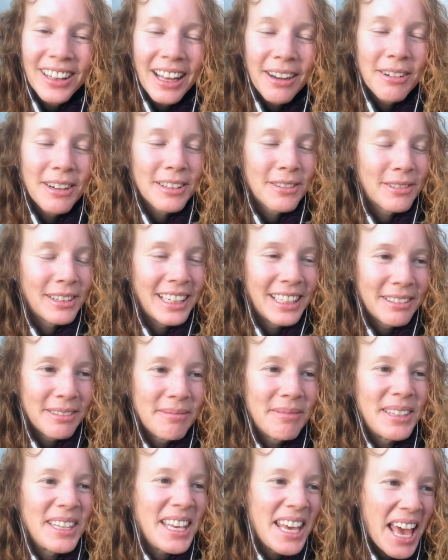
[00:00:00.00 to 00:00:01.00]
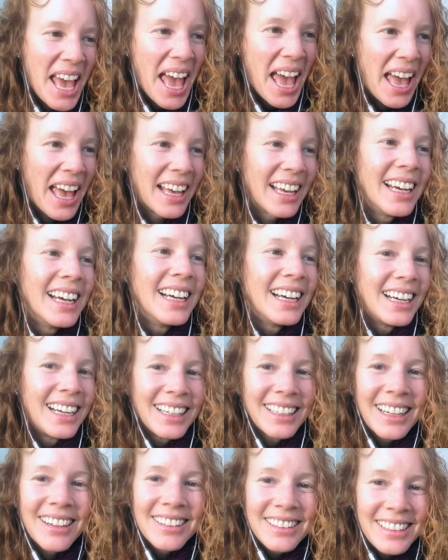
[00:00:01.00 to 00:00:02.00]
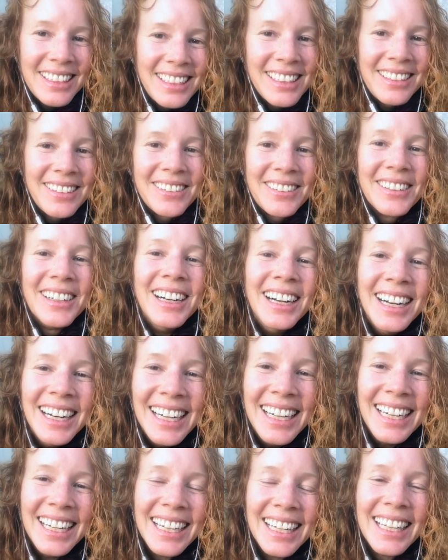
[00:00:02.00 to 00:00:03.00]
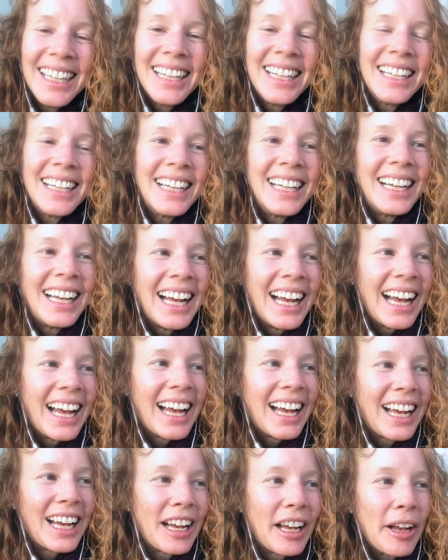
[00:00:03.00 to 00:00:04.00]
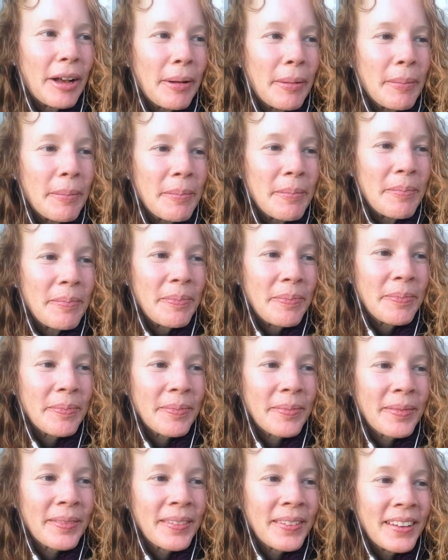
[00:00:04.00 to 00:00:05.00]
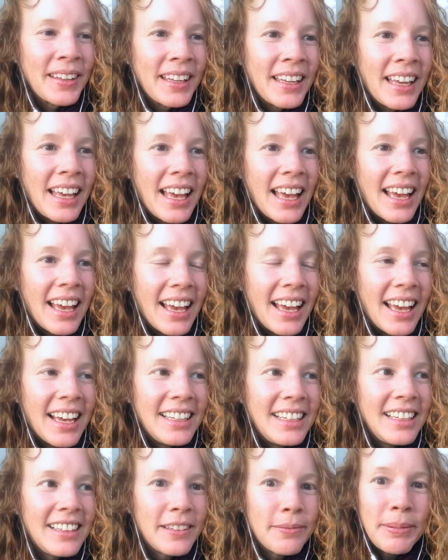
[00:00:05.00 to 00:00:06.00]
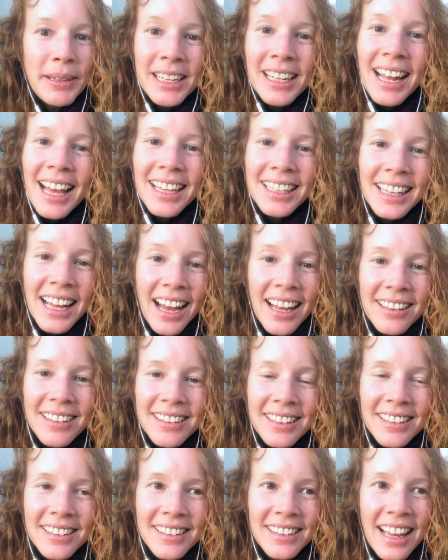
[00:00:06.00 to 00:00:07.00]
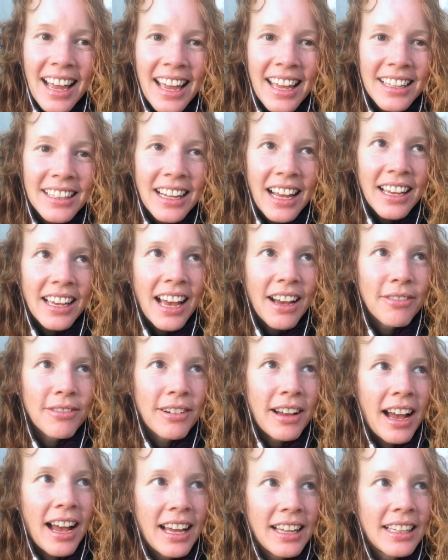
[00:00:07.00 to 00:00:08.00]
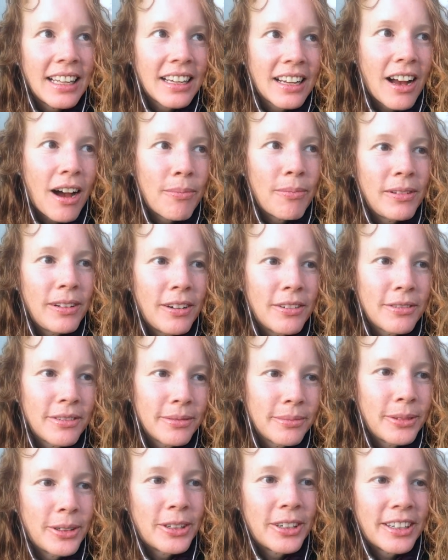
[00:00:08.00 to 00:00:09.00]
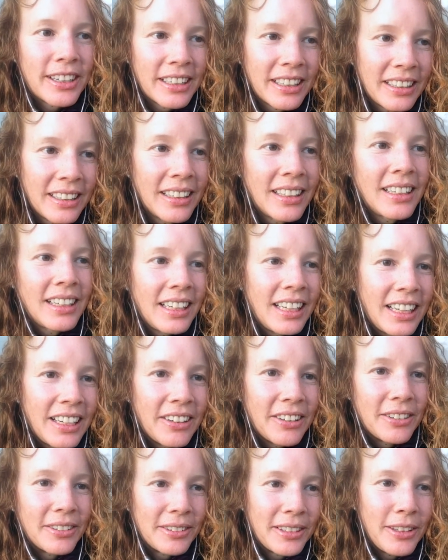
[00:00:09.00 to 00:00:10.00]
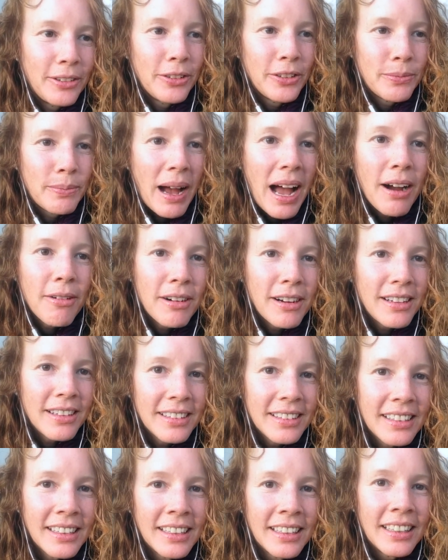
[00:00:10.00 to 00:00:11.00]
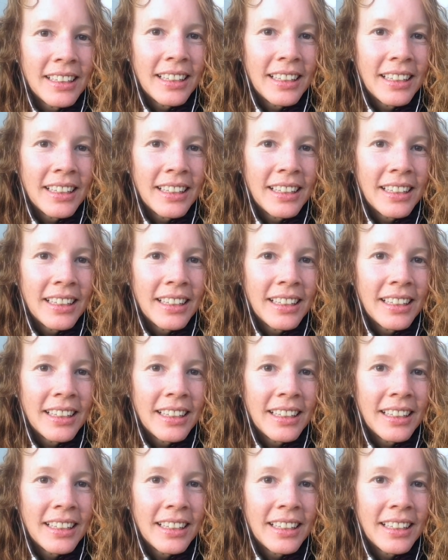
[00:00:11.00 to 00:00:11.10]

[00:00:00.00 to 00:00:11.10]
I was feeling, yeah, continue. um, and it's been like that since then. I have had a couple of more, you know, loose bowels.